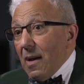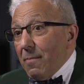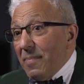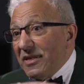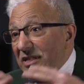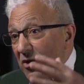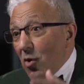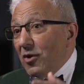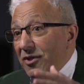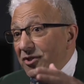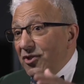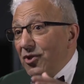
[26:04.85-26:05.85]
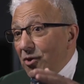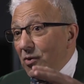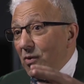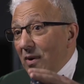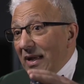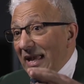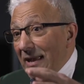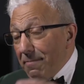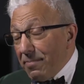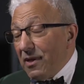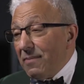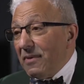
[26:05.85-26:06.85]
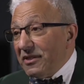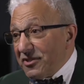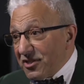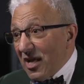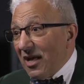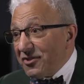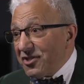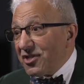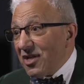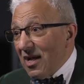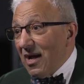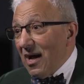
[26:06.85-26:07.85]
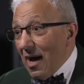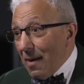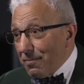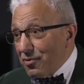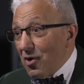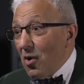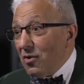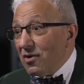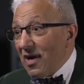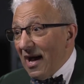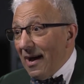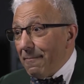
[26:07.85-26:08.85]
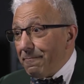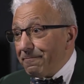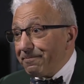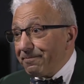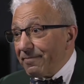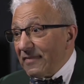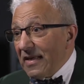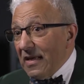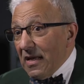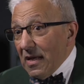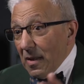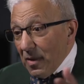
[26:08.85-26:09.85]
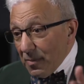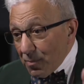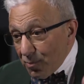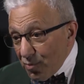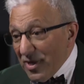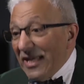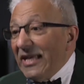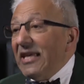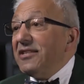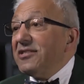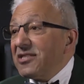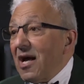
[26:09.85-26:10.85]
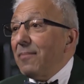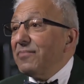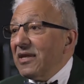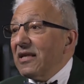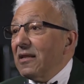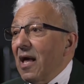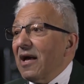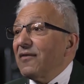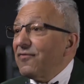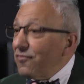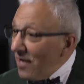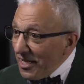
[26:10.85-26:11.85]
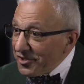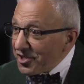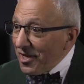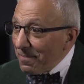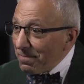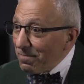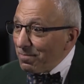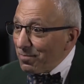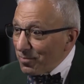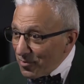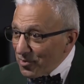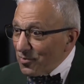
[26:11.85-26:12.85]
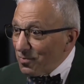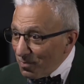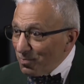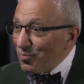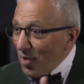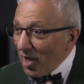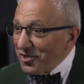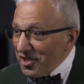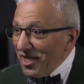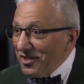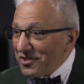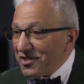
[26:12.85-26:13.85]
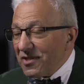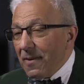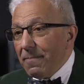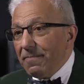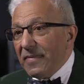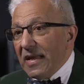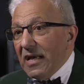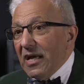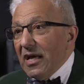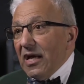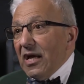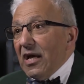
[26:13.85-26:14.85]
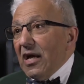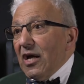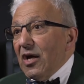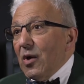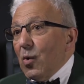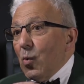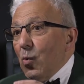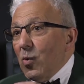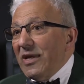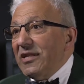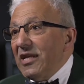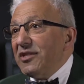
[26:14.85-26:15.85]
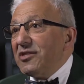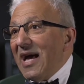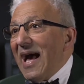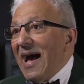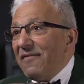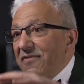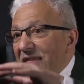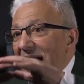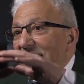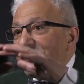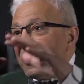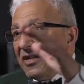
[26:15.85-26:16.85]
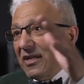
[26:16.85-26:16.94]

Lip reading: But in order to implement such a program, bring in something like friendship projects, we need to have that